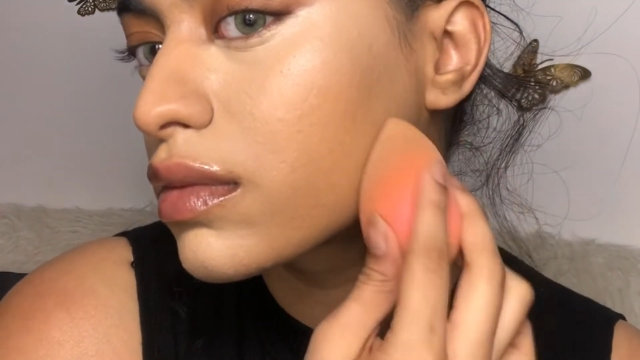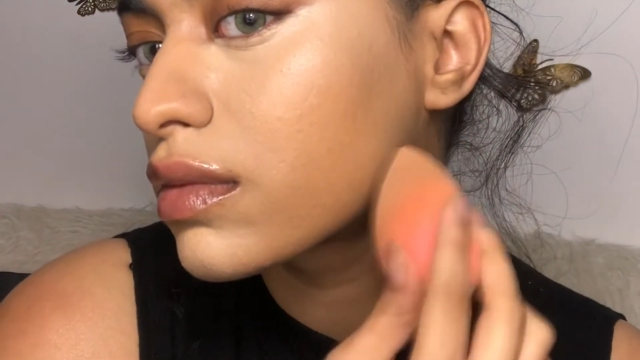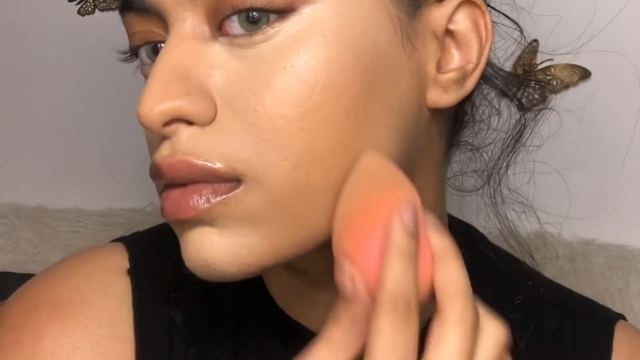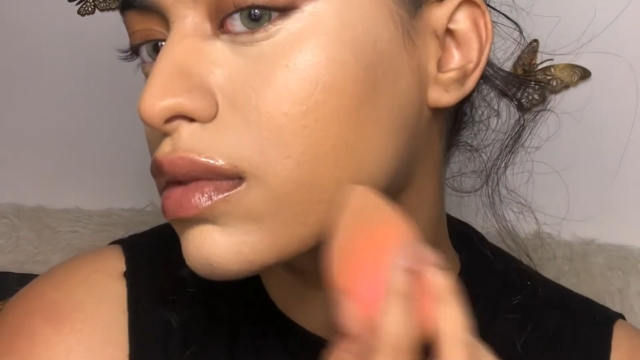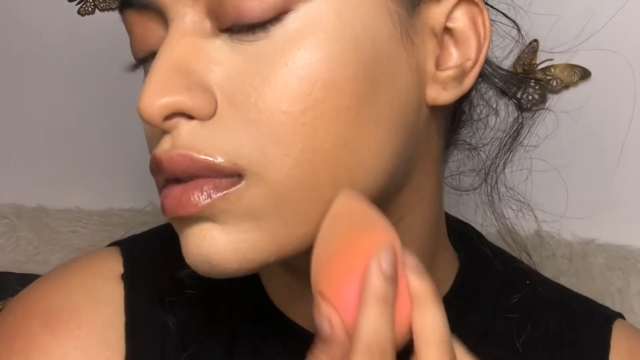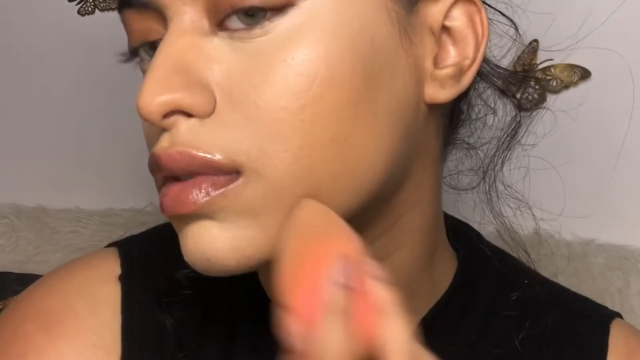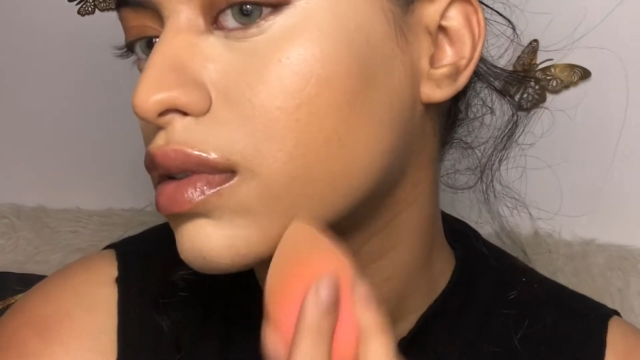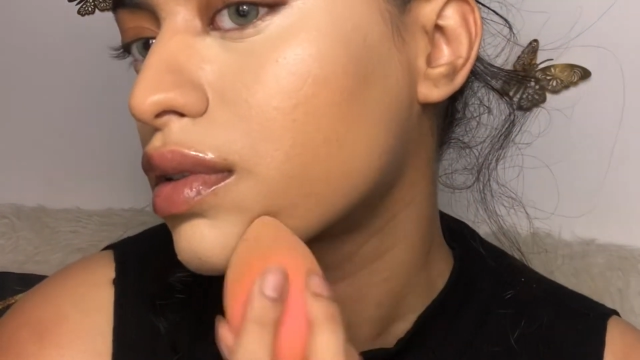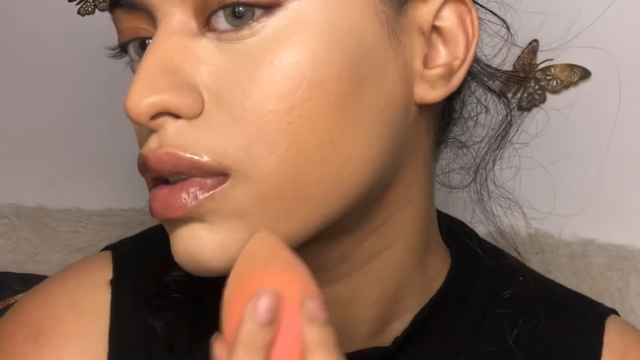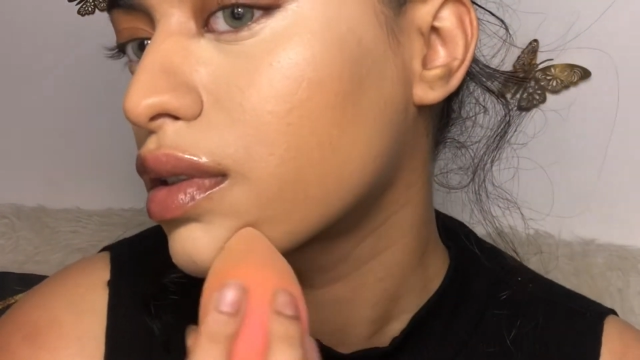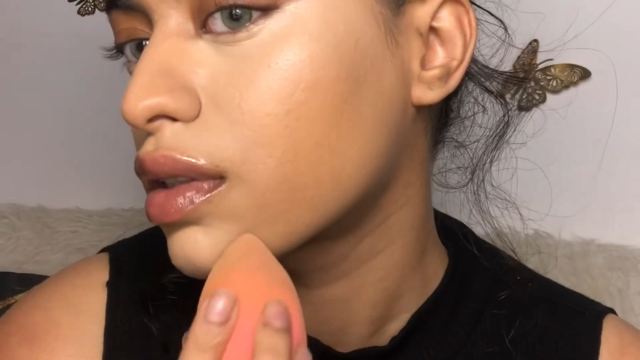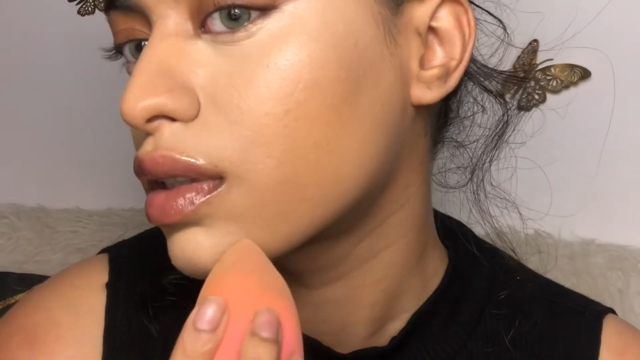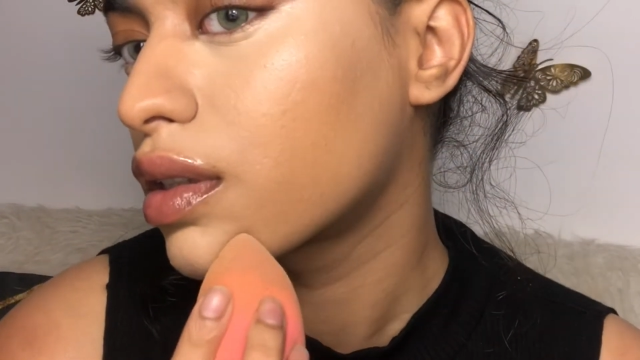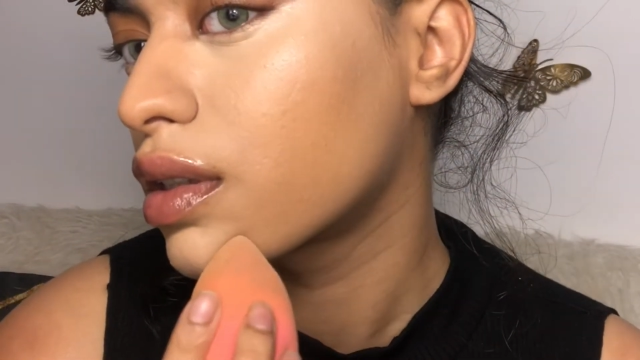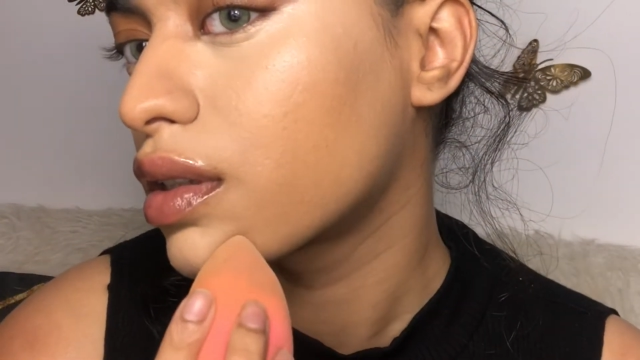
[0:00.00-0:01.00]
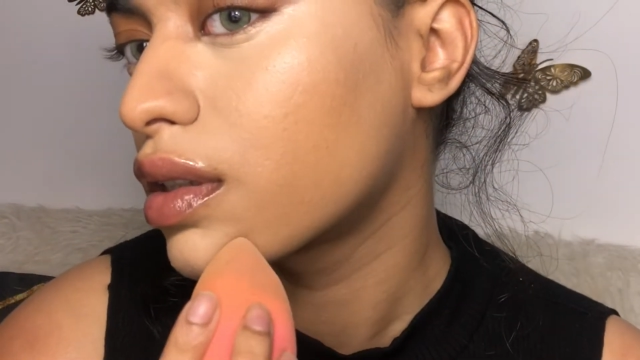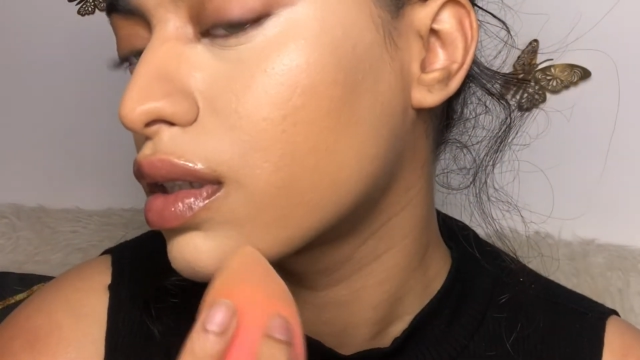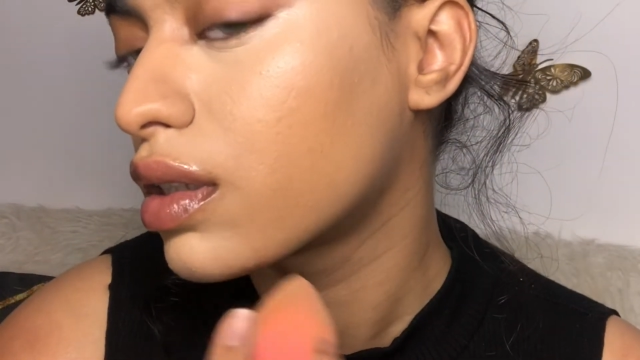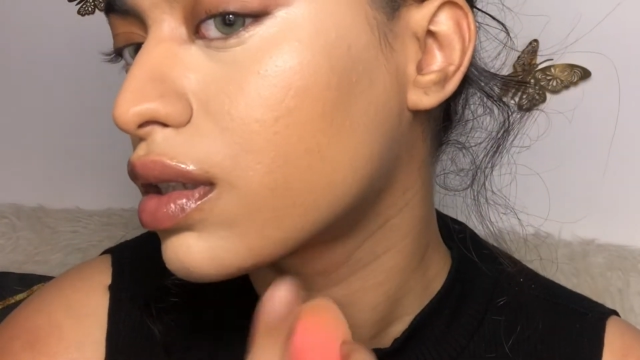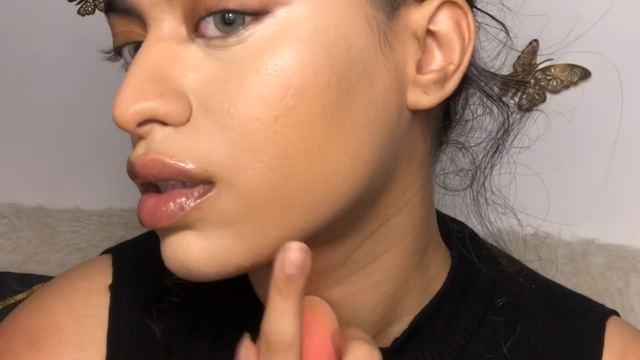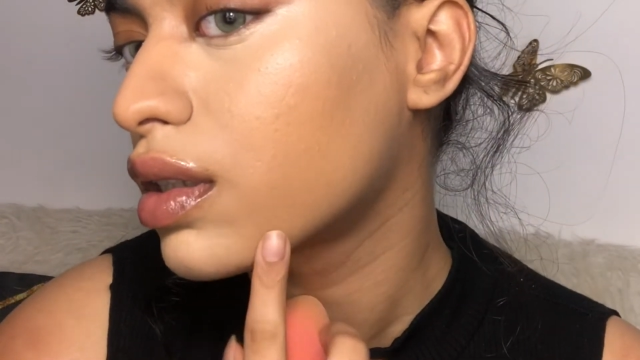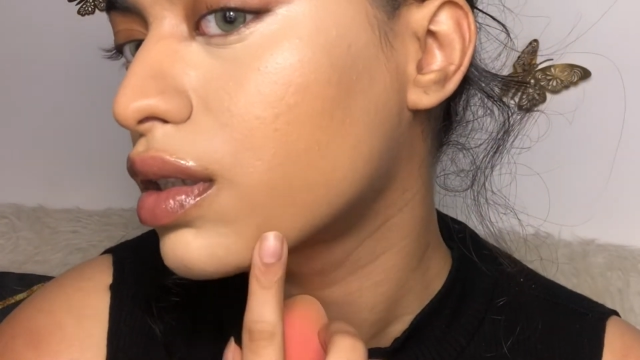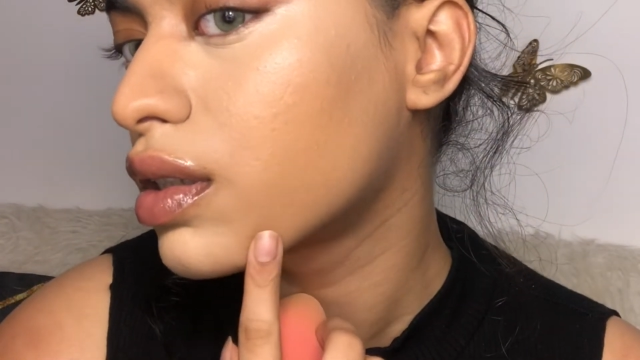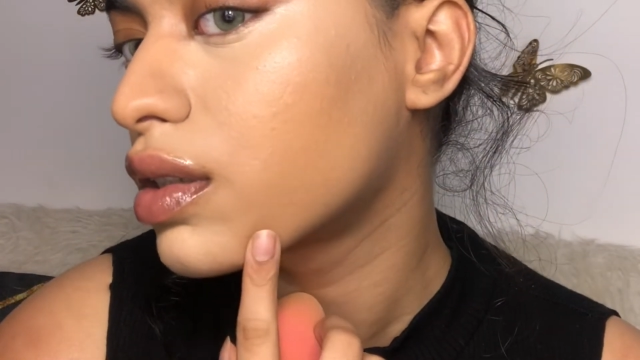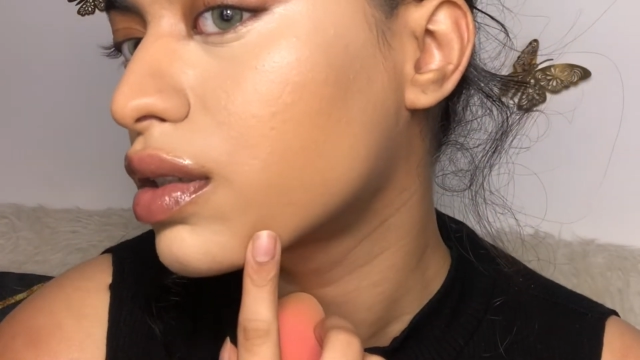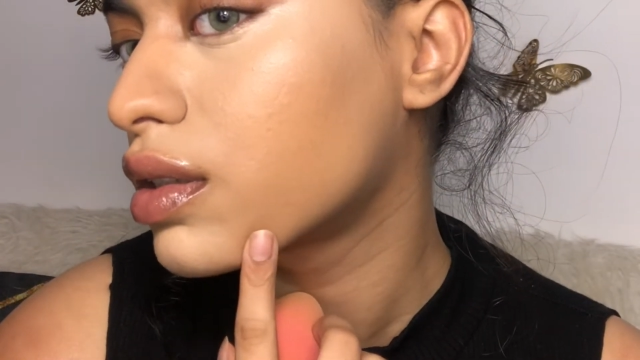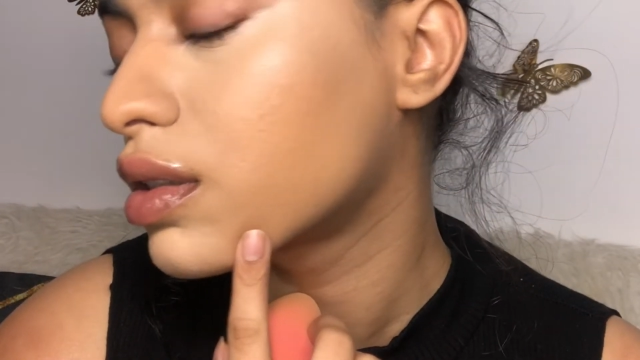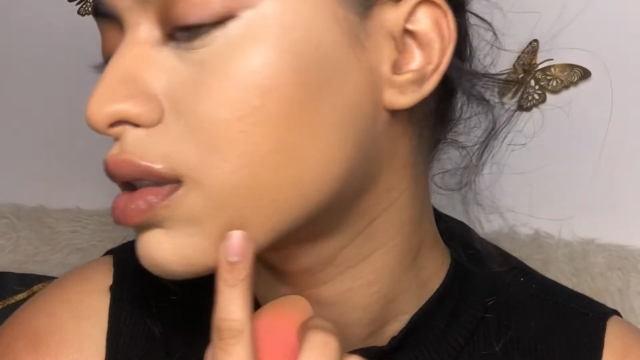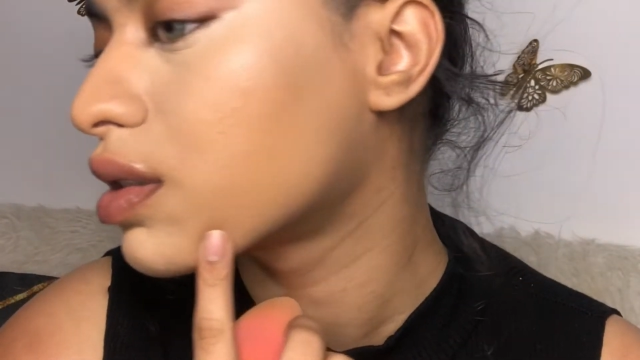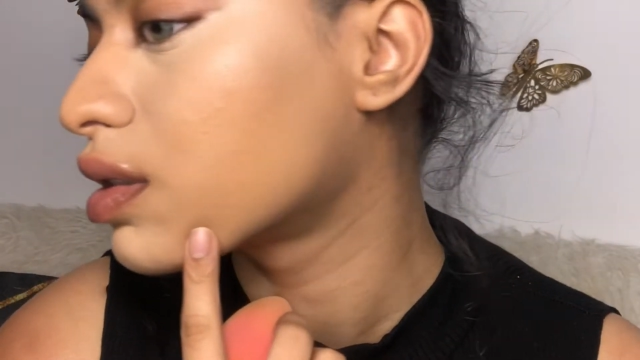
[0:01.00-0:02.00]
I've done a little bit of close-up
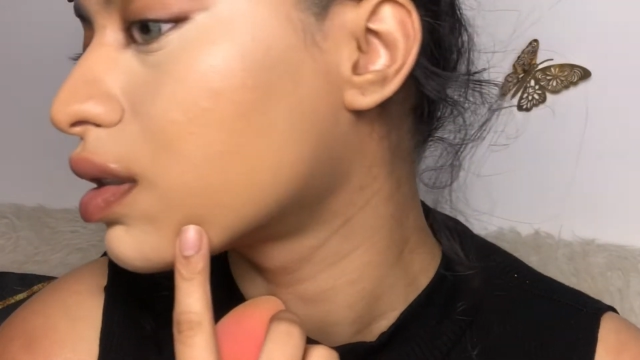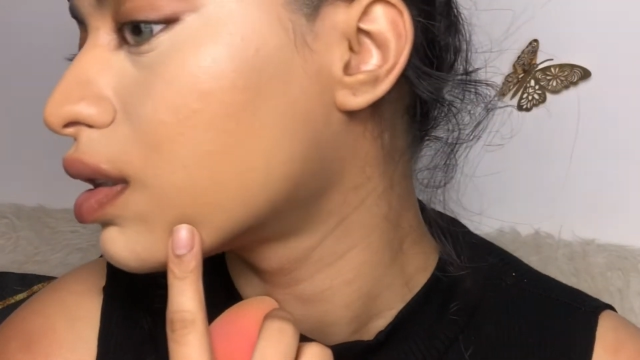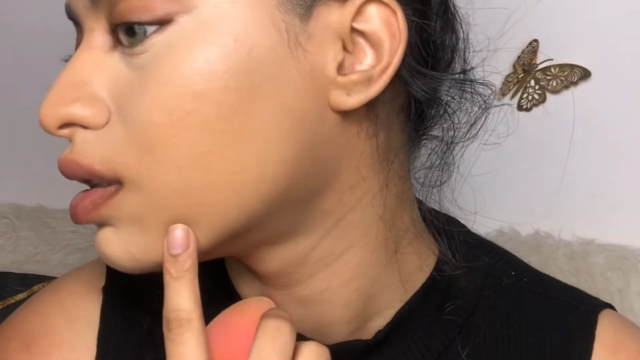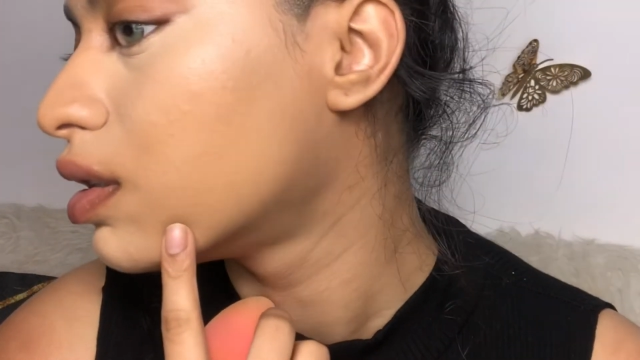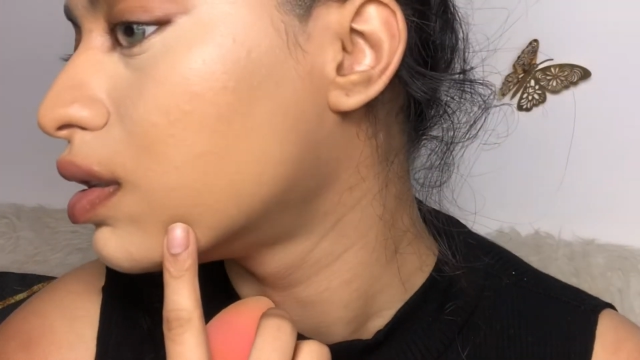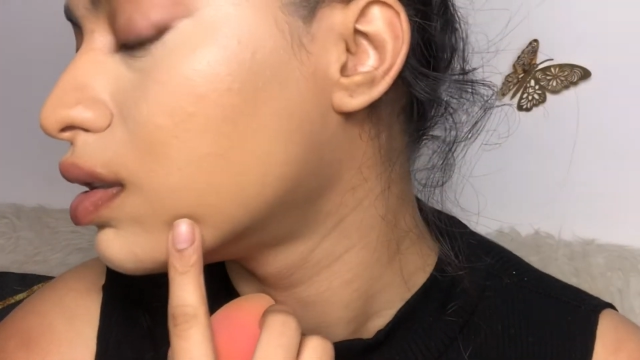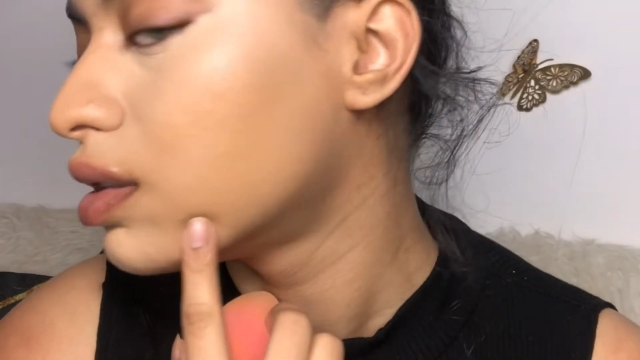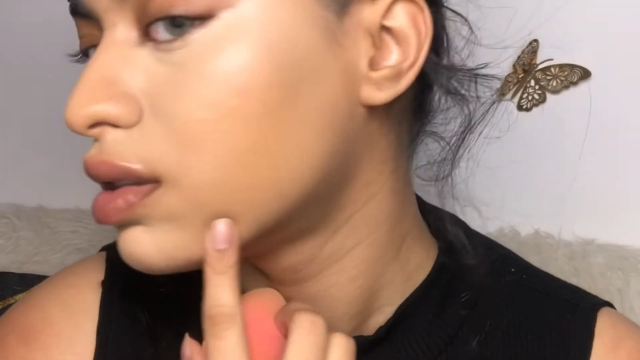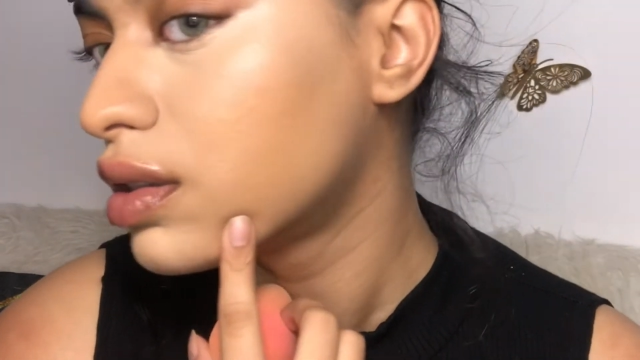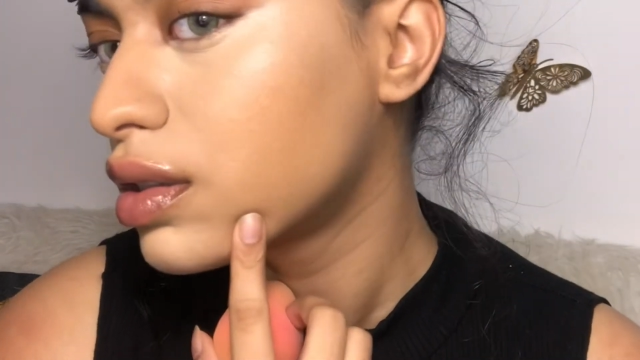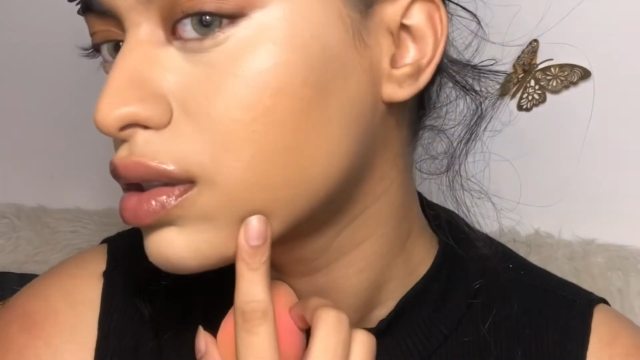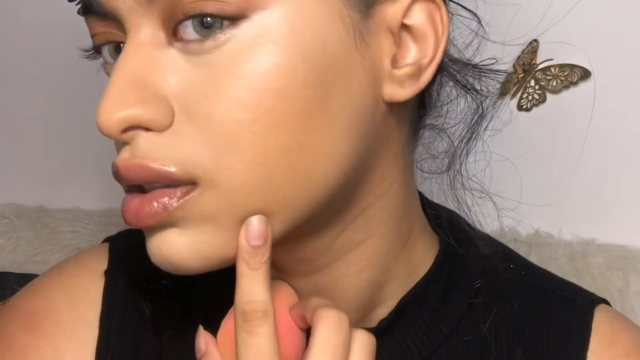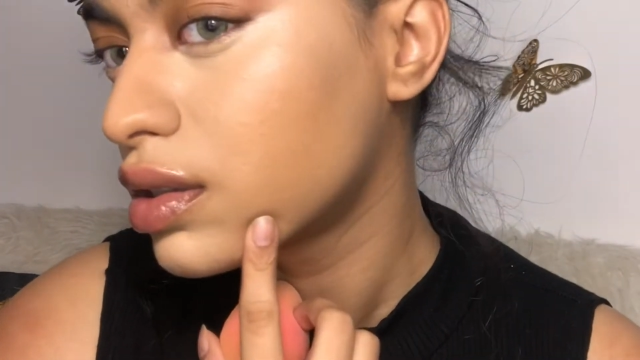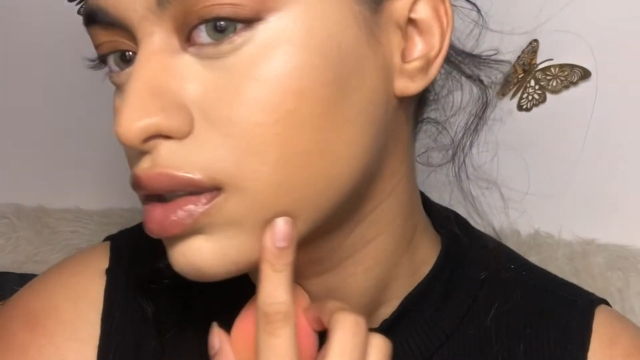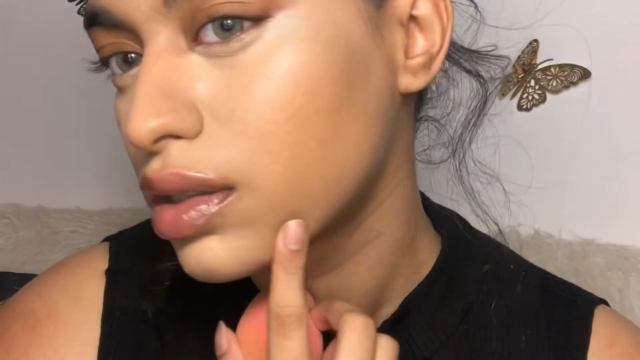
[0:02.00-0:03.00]
and this is how it looks like.